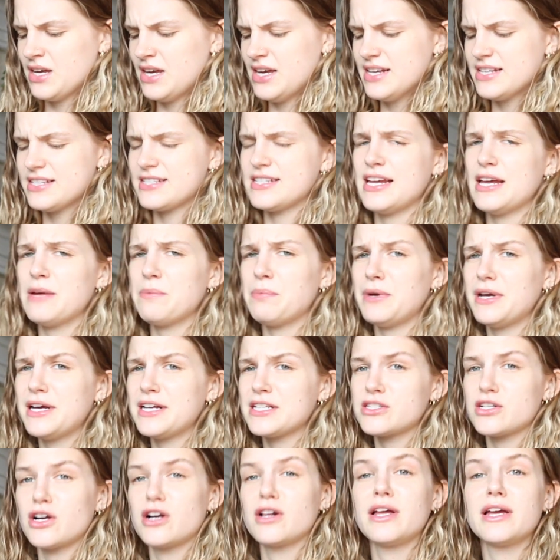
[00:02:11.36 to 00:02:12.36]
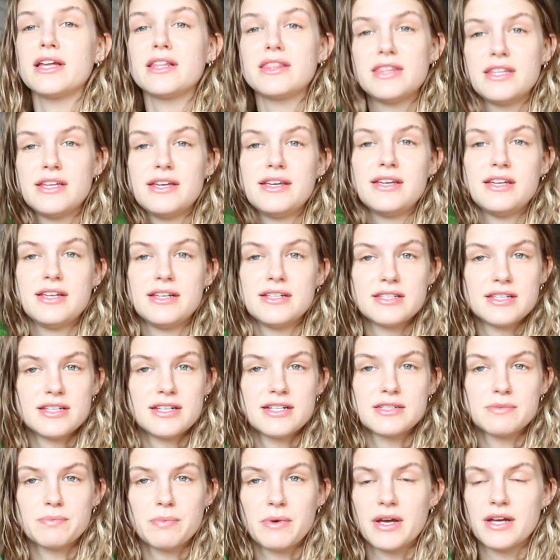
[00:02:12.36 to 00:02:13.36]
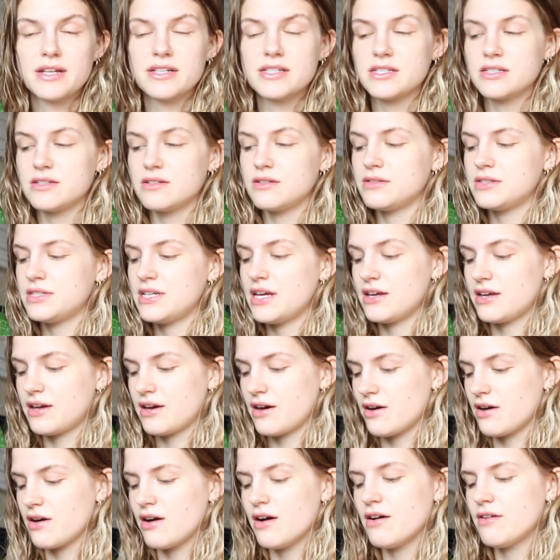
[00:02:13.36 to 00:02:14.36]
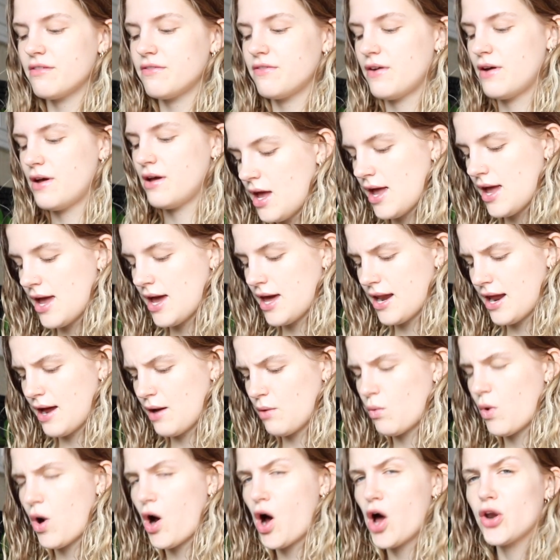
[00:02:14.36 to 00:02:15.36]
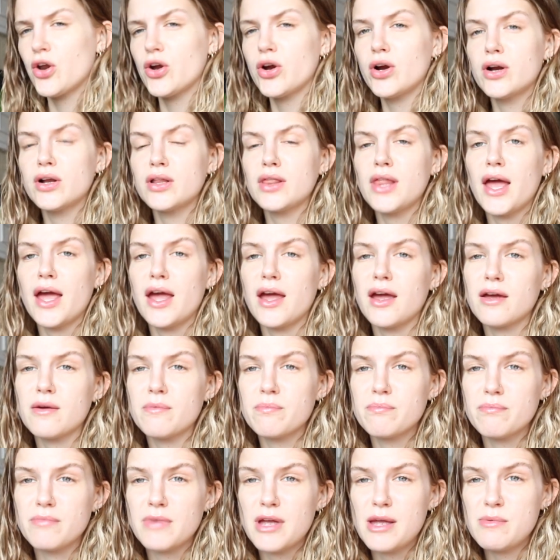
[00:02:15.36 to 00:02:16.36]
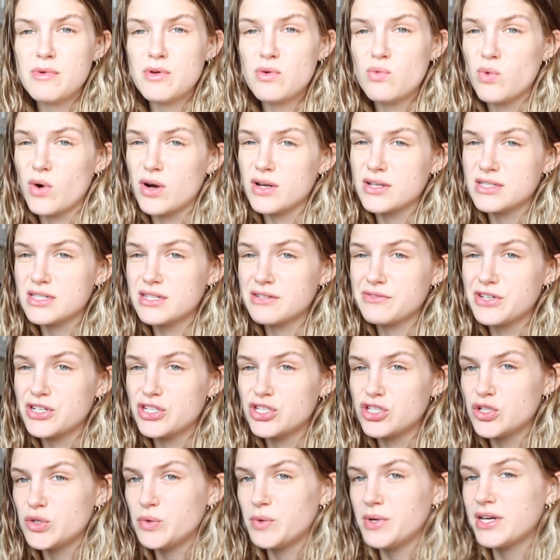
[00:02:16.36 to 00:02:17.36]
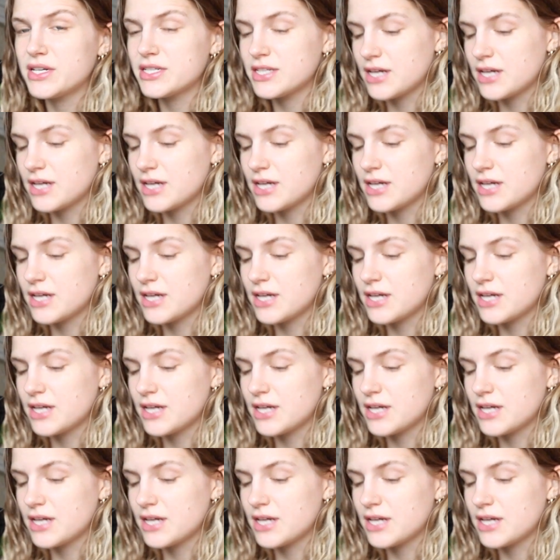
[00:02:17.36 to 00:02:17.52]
Snake plants are like the easiest plant to take care of, and I water like maybe once every 2 weeks.